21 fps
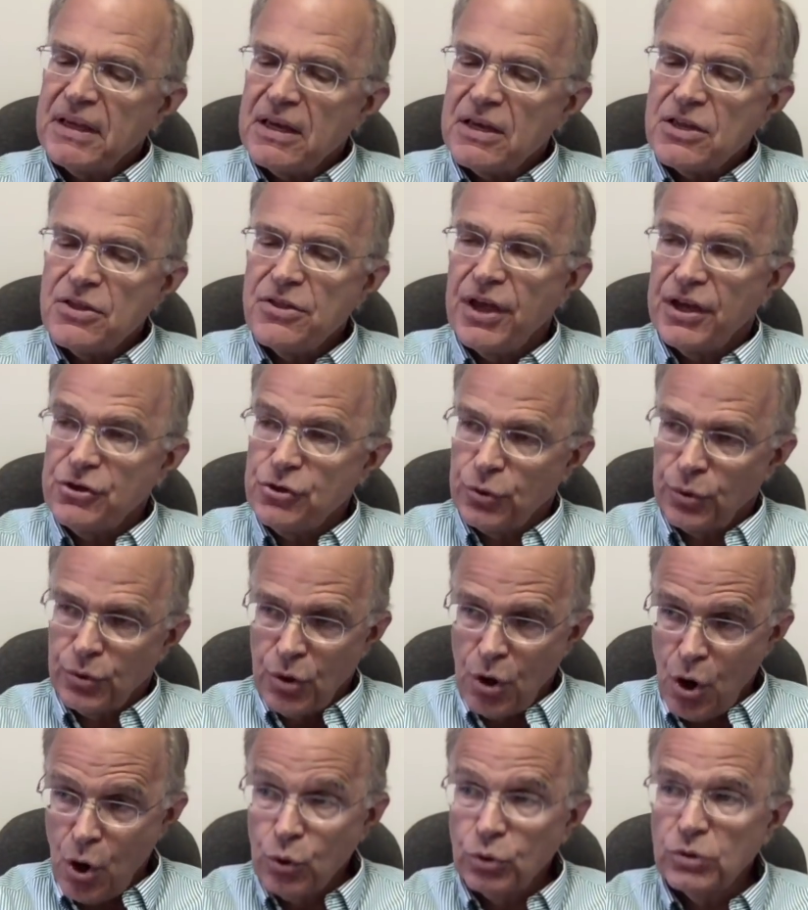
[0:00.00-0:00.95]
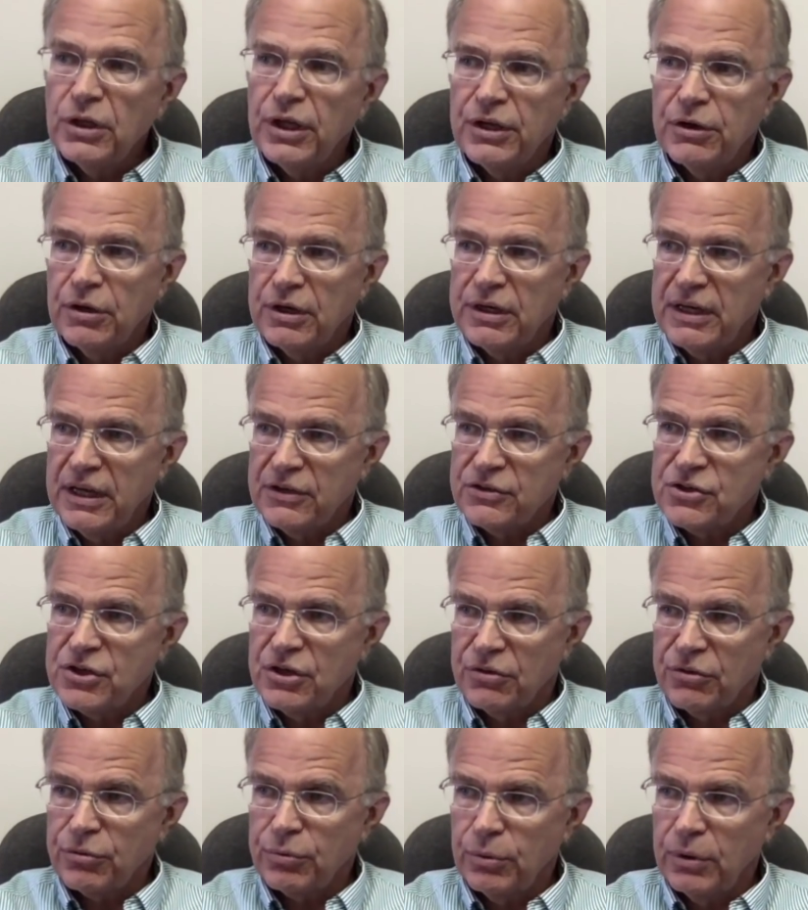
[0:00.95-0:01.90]
Then you're only going to get
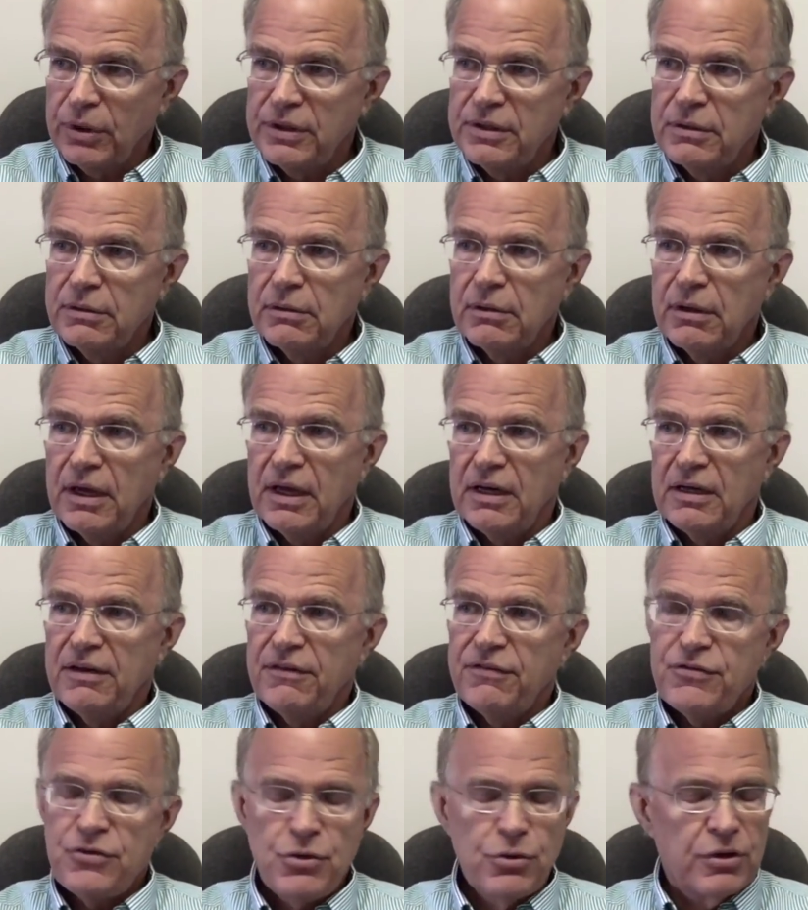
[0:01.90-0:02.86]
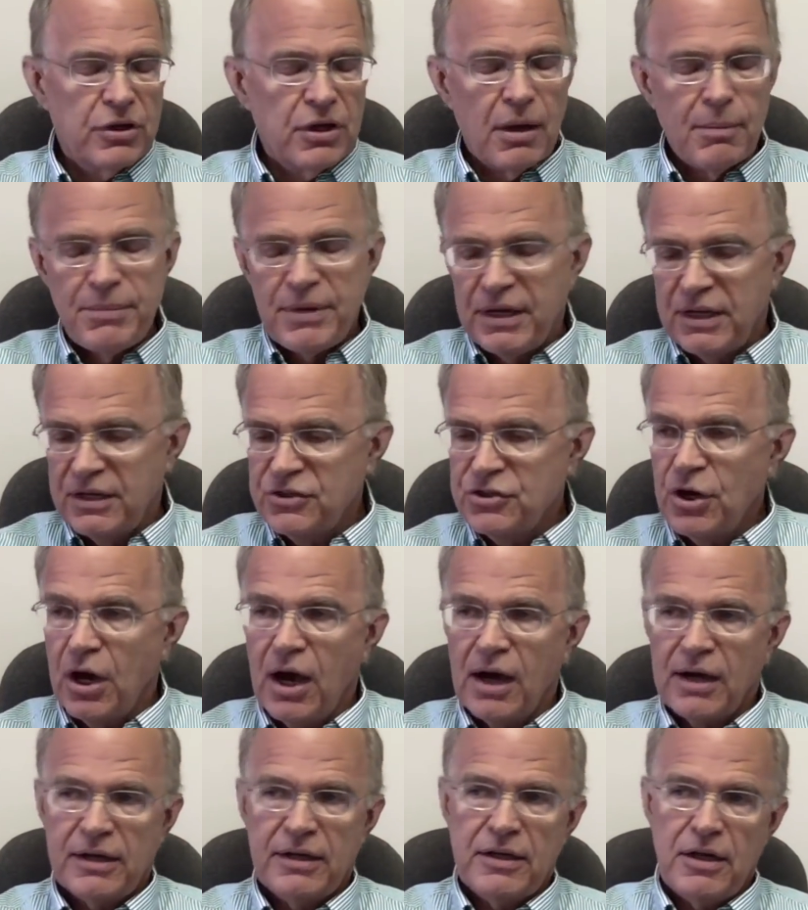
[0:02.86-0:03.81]
Synthroid. And if you come in
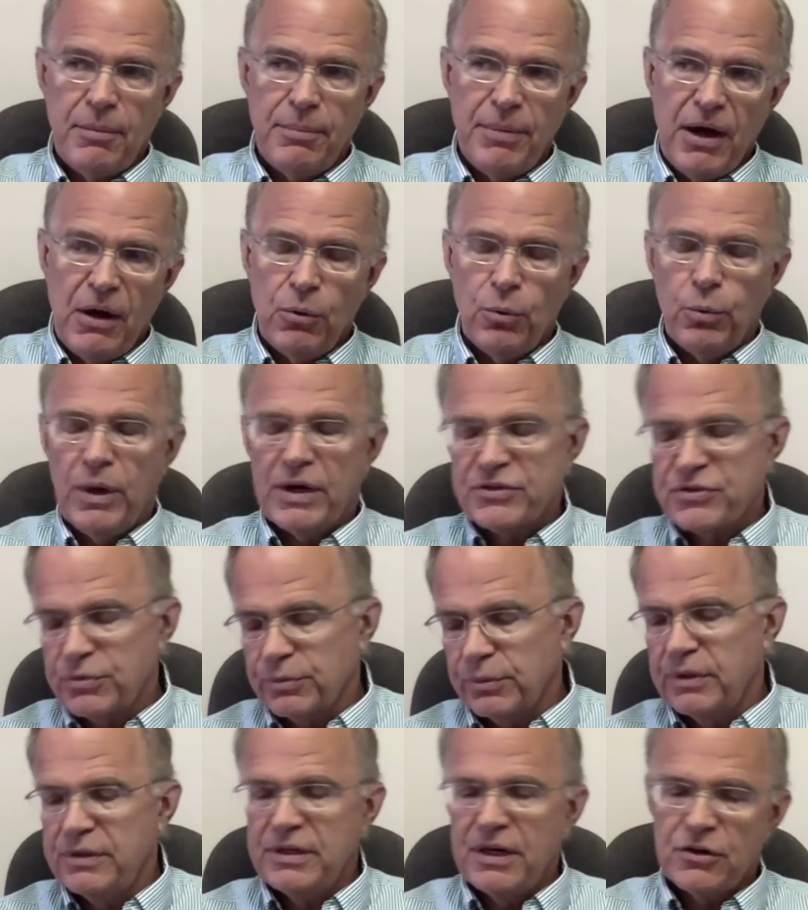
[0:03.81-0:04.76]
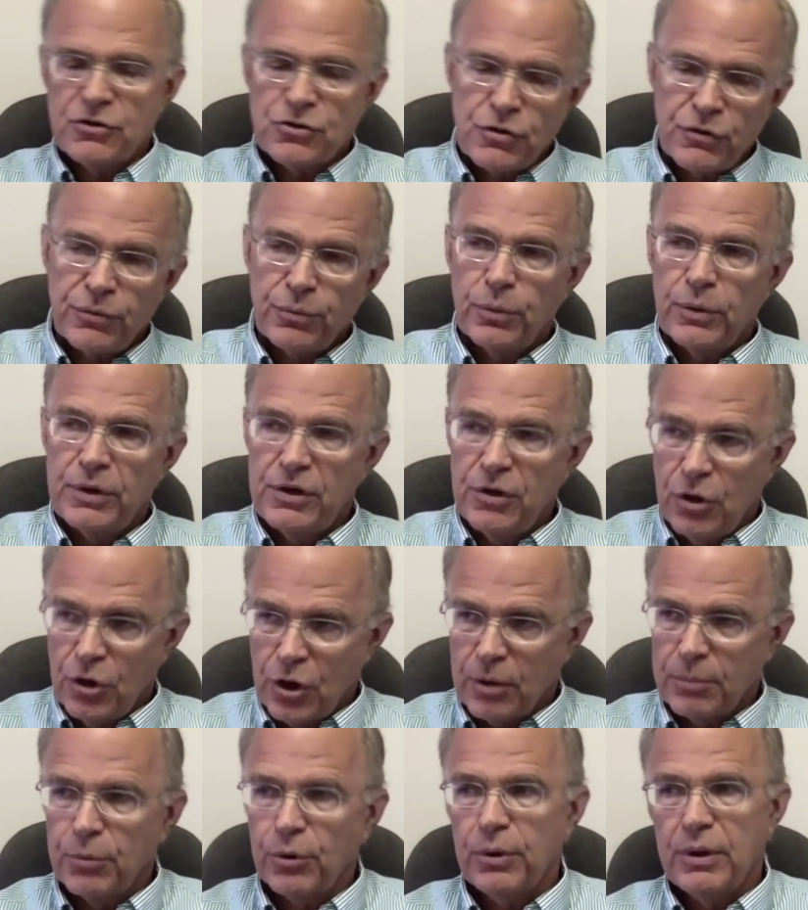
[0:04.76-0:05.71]
talking about Westheroid, Naturethroid,
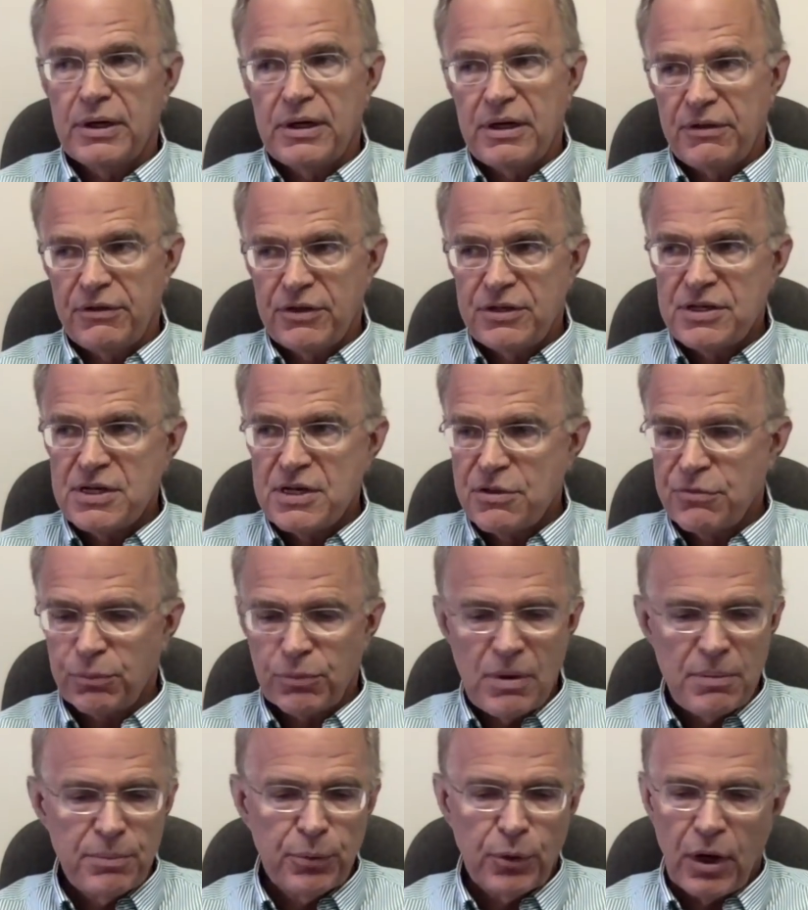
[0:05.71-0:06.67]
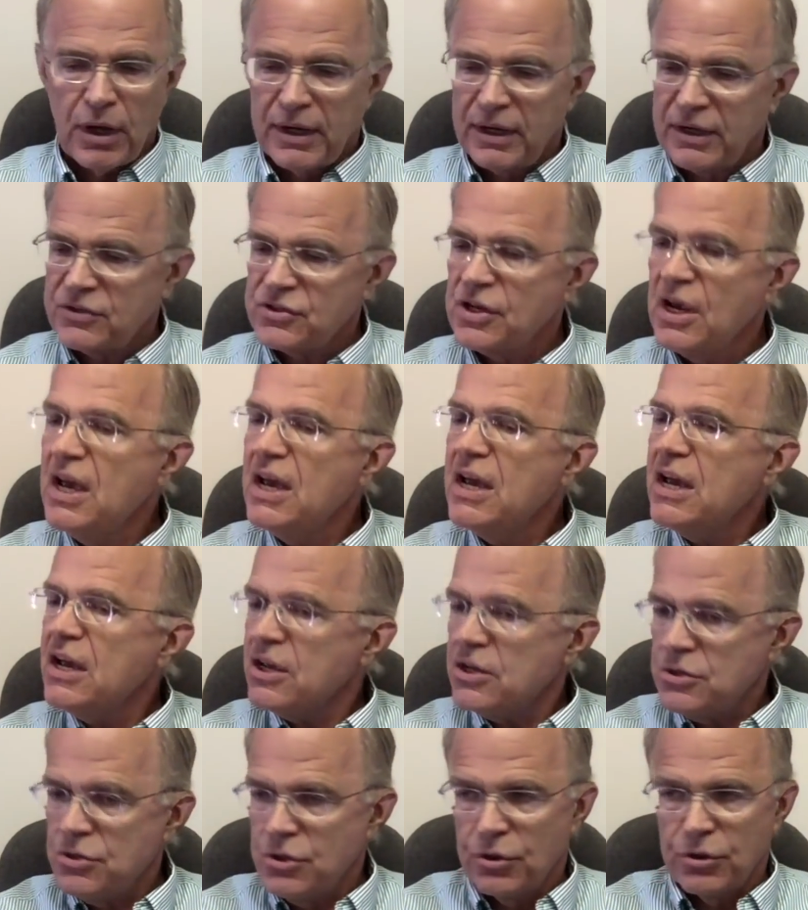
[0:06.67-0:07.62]
Armor, any of the T3 products,
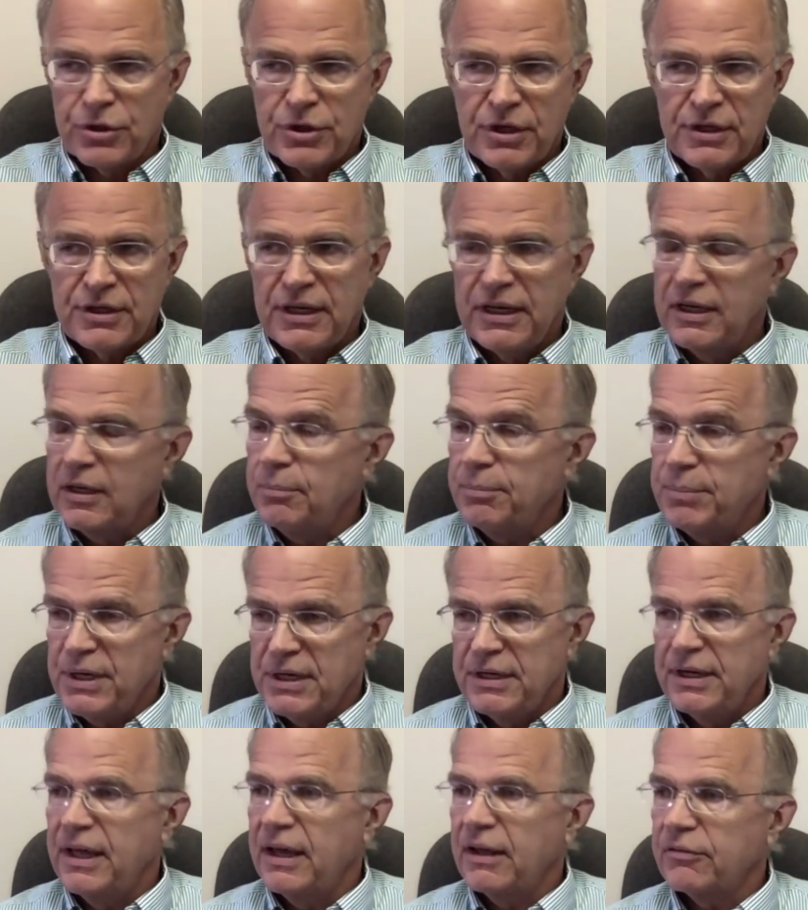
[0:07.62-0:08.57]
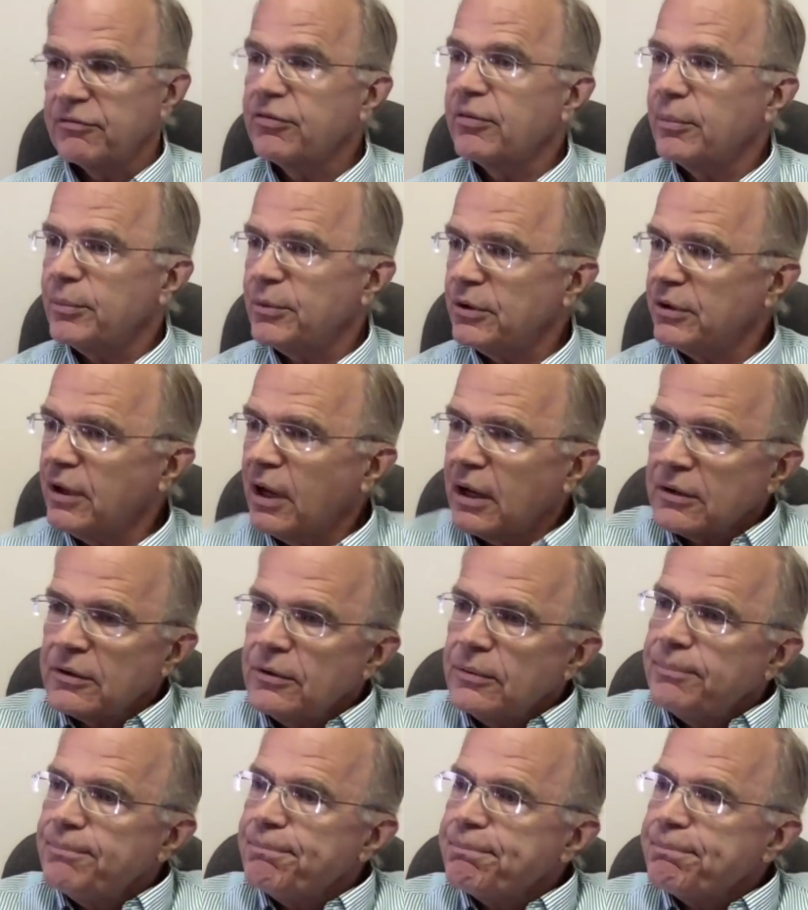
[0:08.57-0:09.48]
you're going to get a beat down from your doctor.